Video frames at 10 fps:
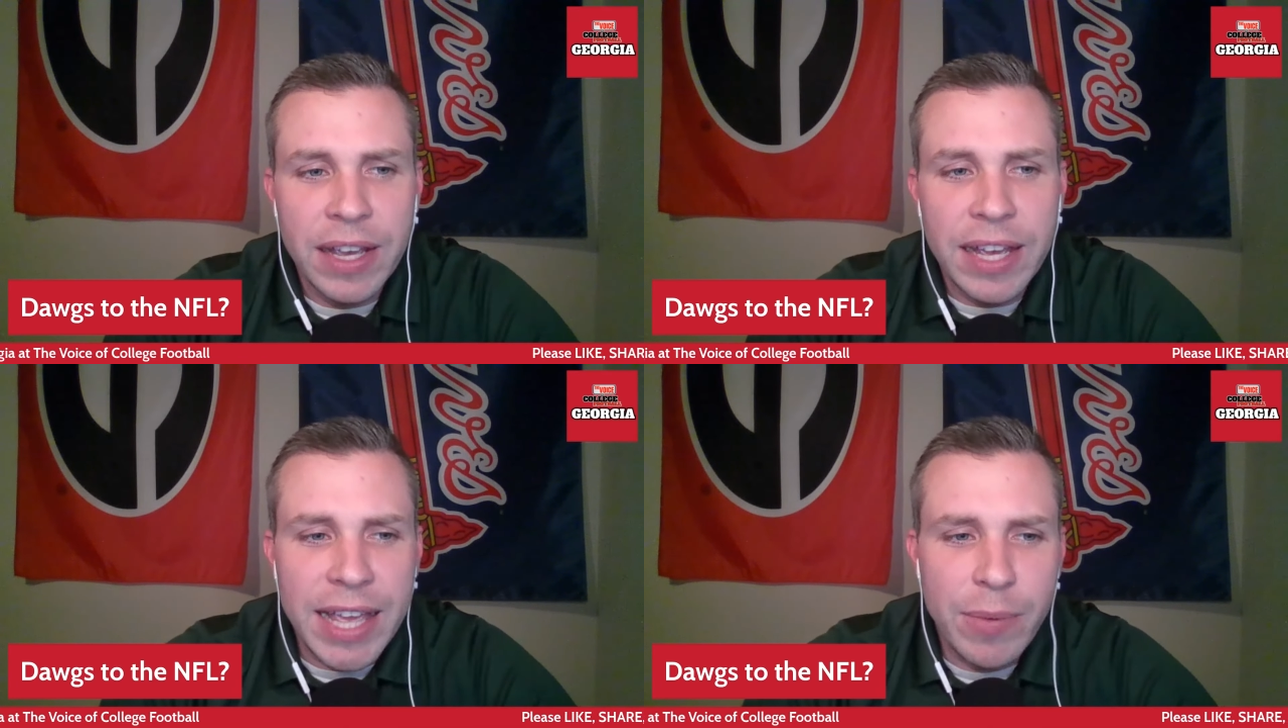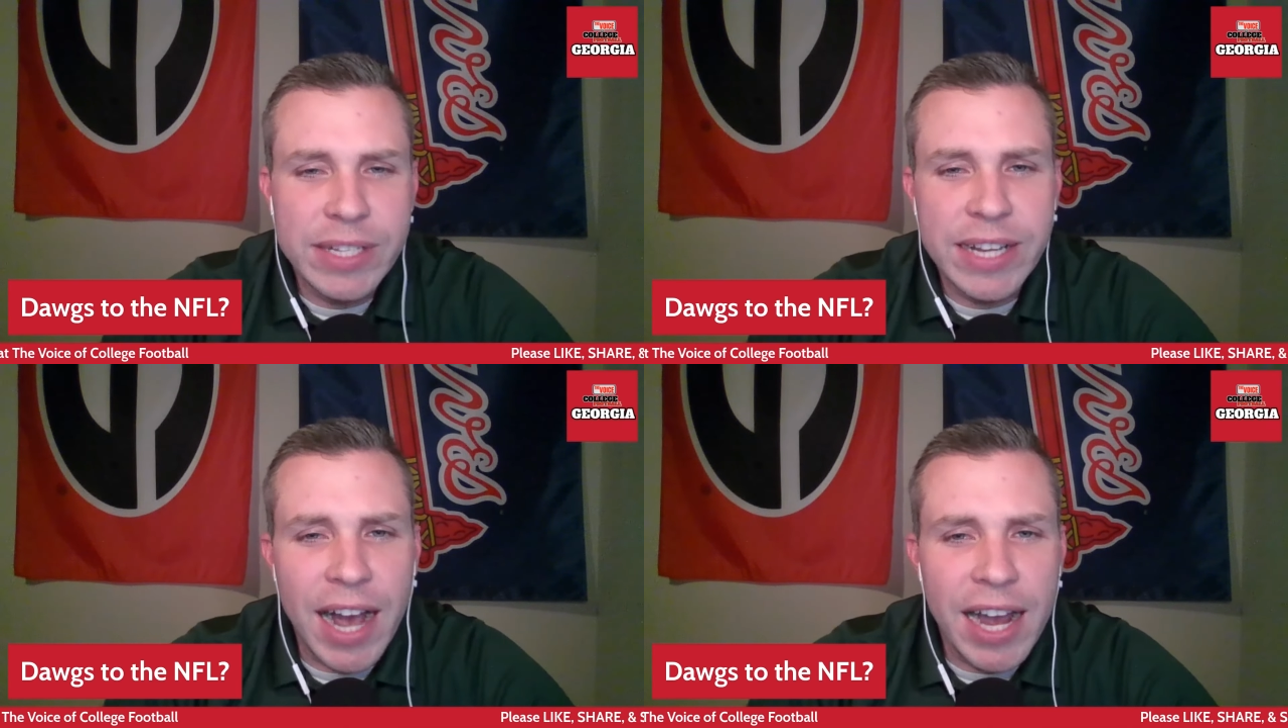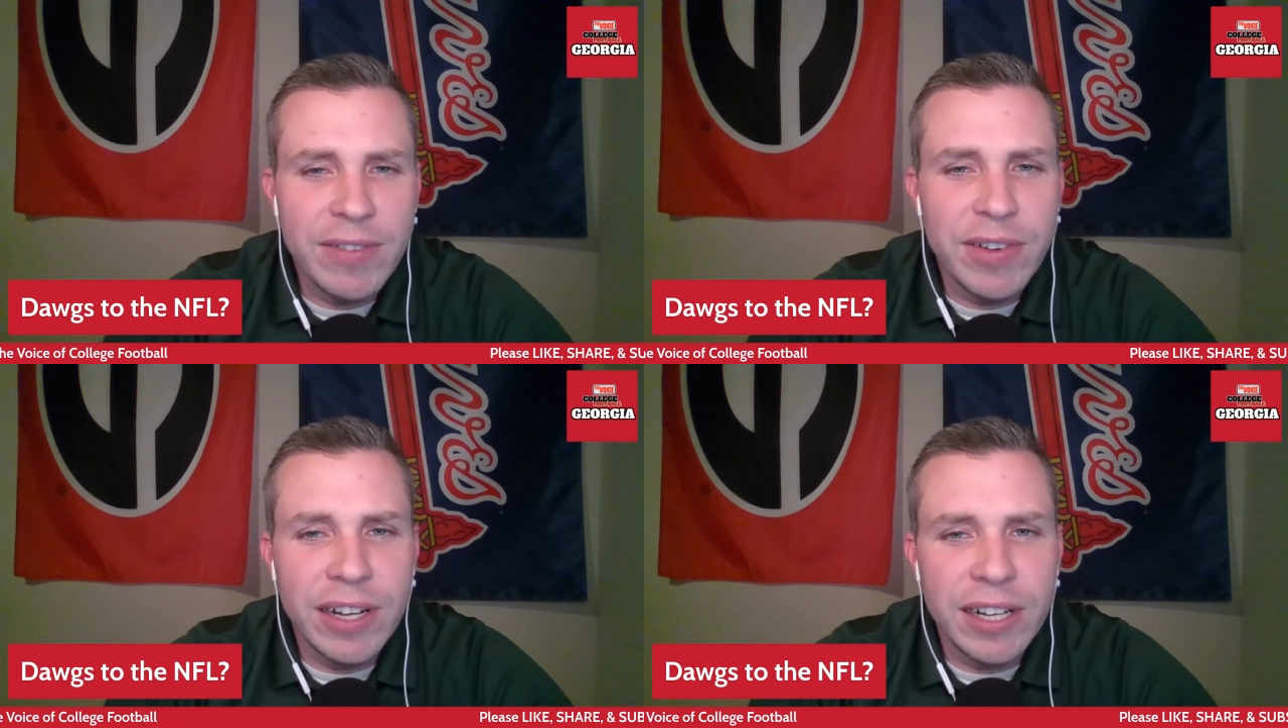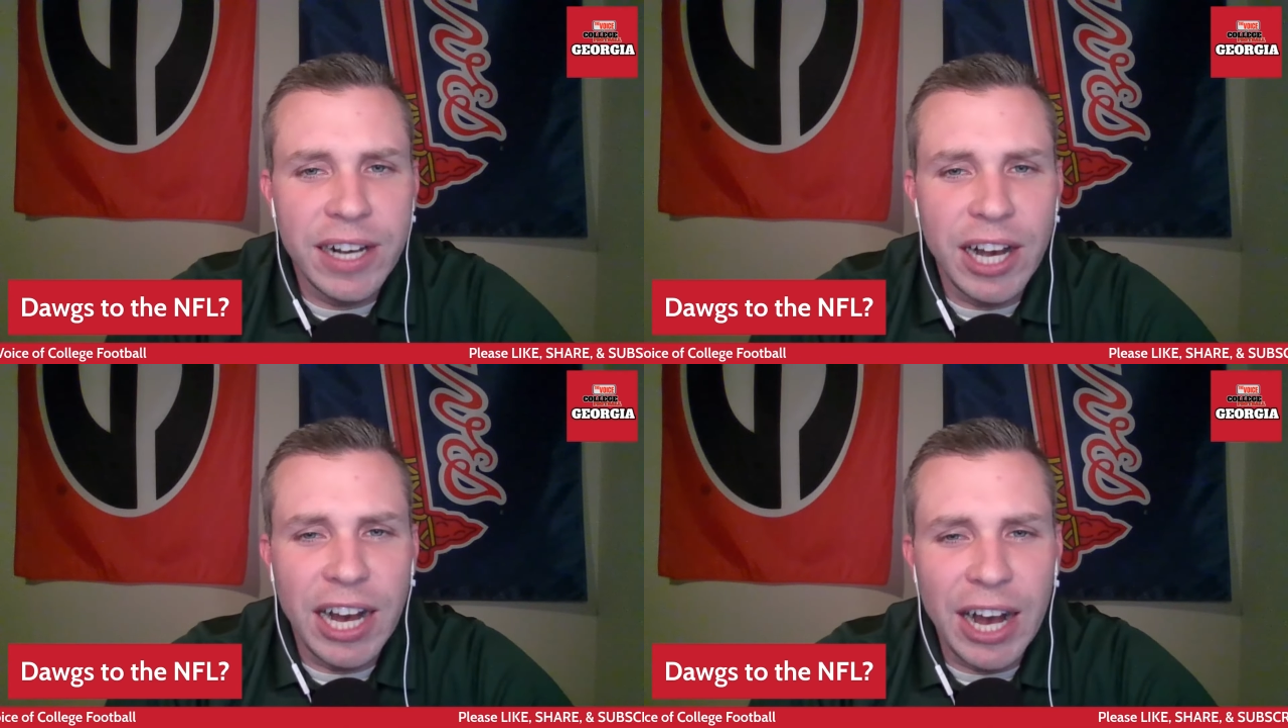he was kind of
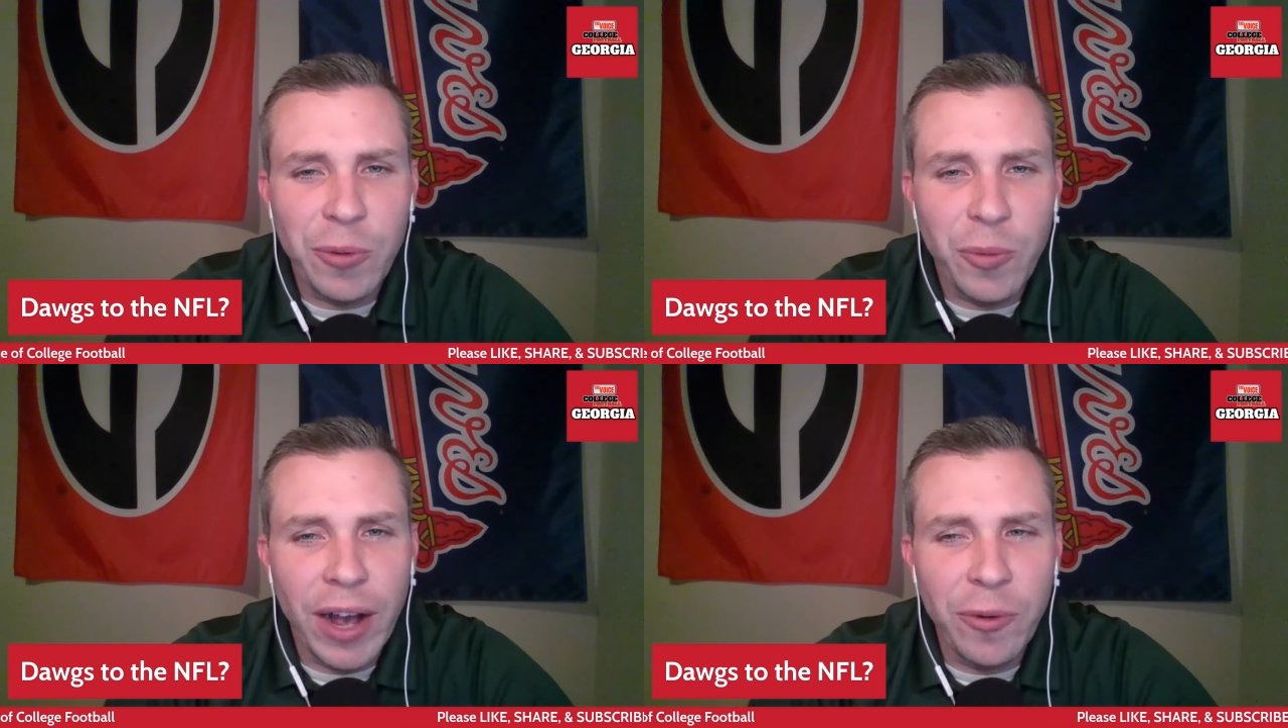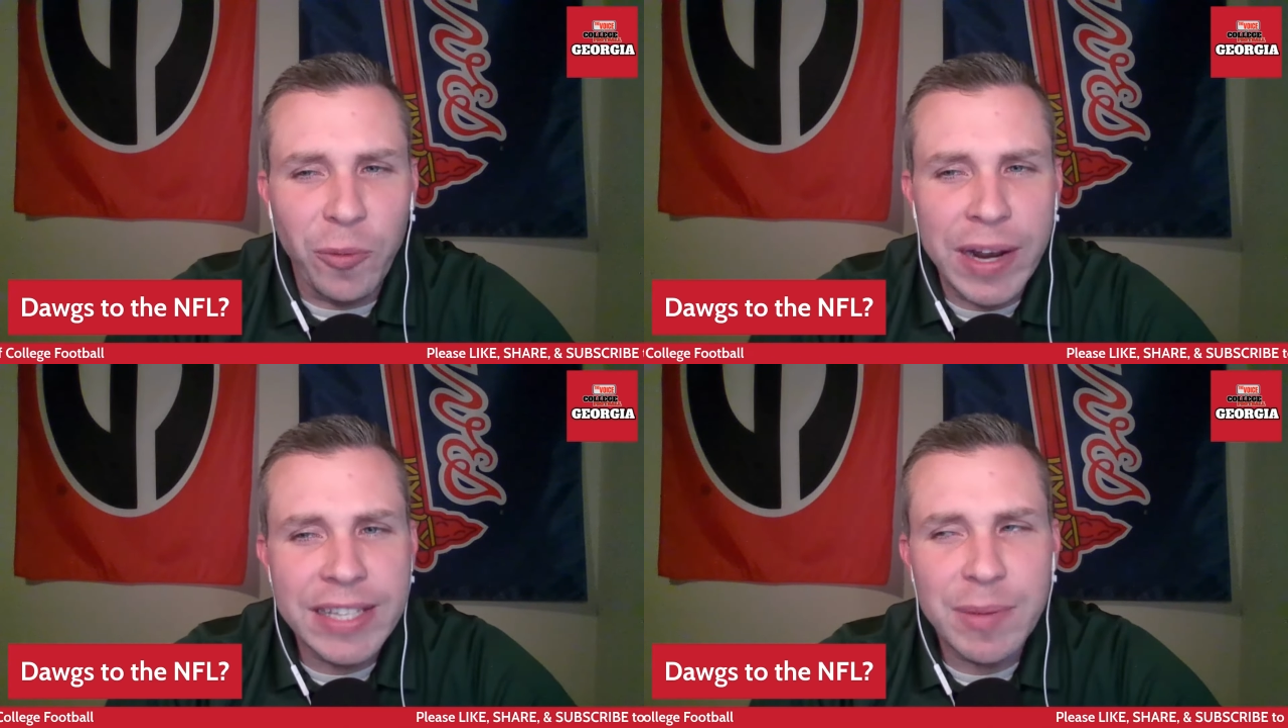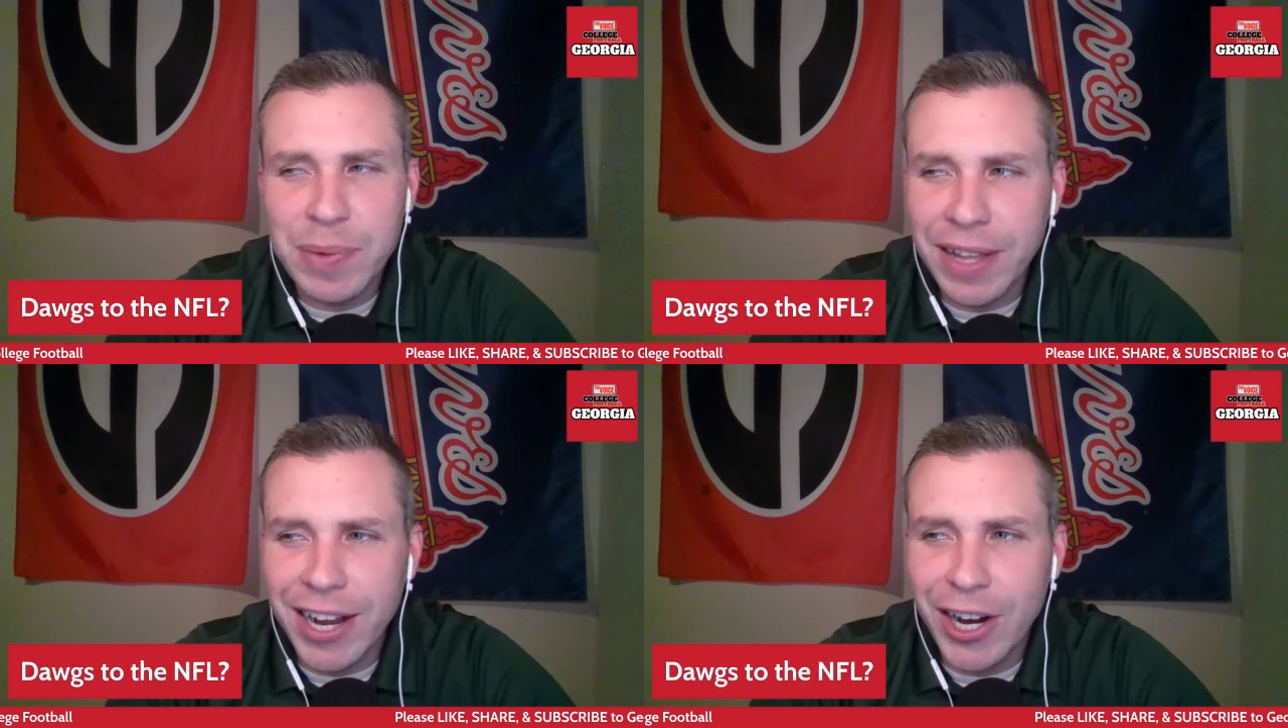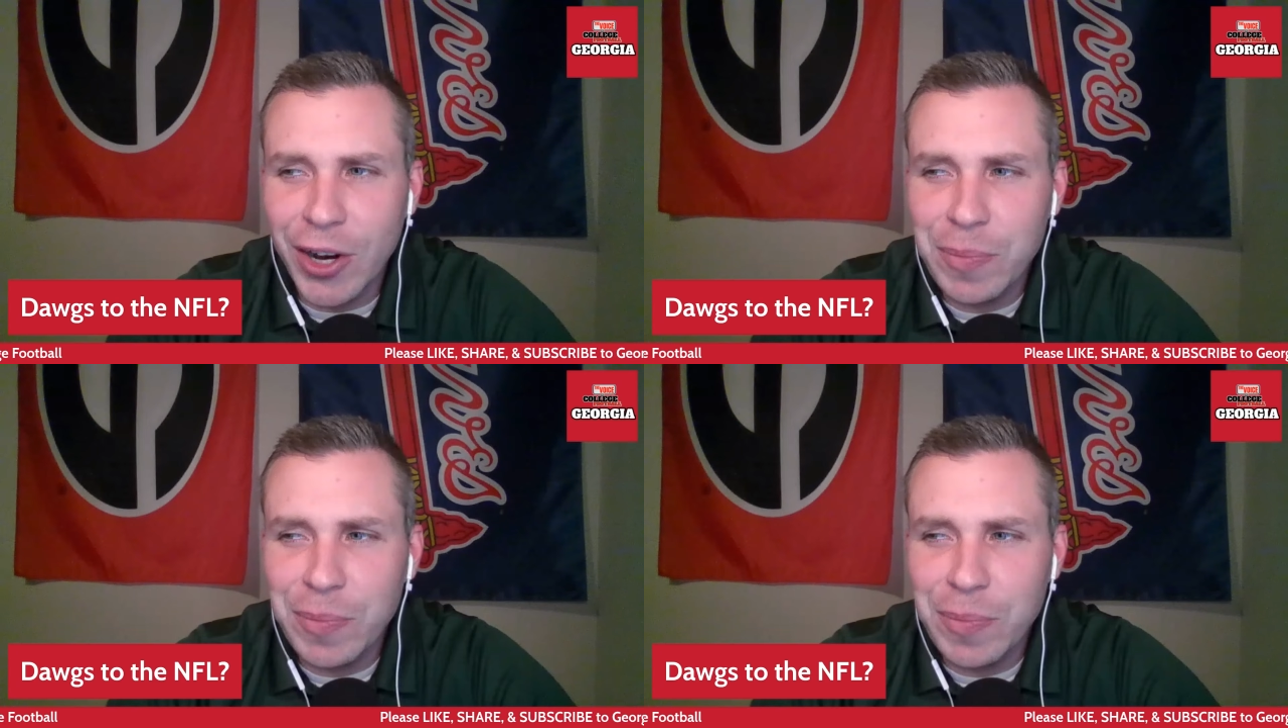a rent-a player,